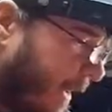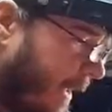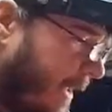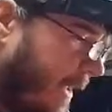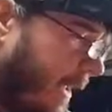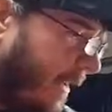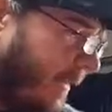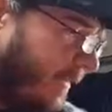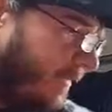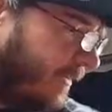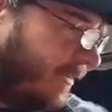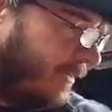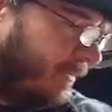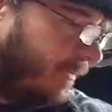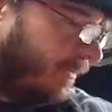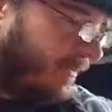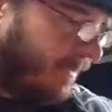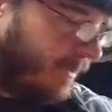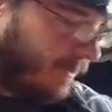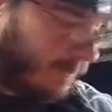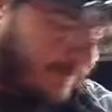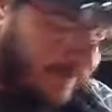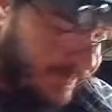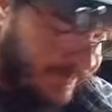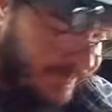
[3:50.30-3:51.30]
and I was doing
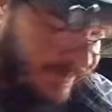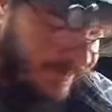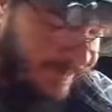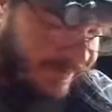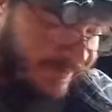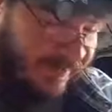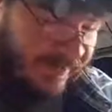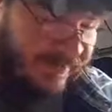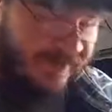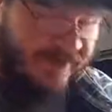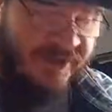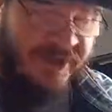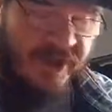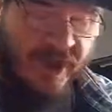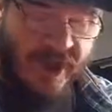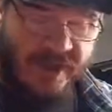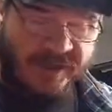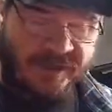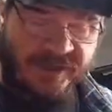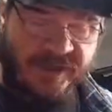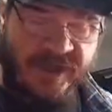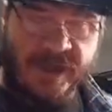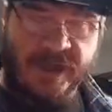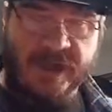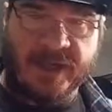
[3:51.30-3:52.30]
some resistance
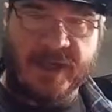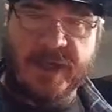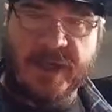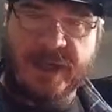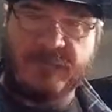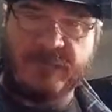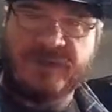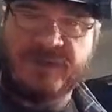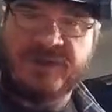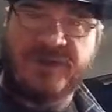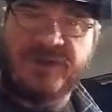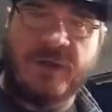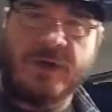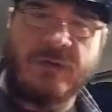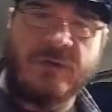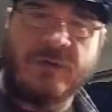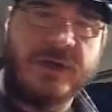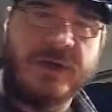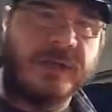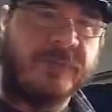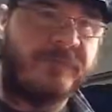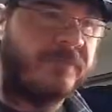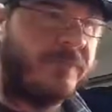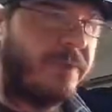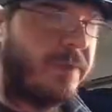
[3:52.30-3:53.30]
checks on it, and I was
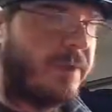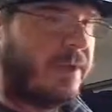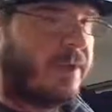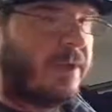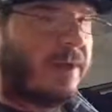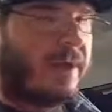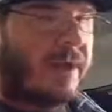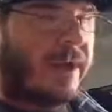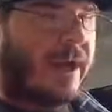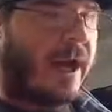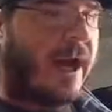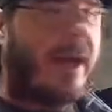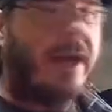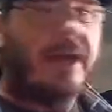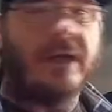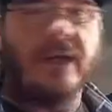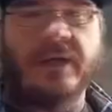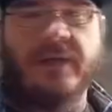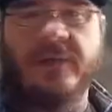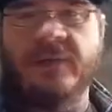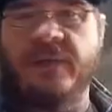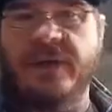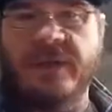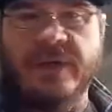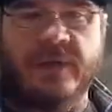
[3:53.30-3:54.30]
showing
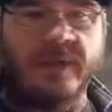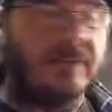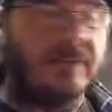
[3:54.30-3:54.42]
continuity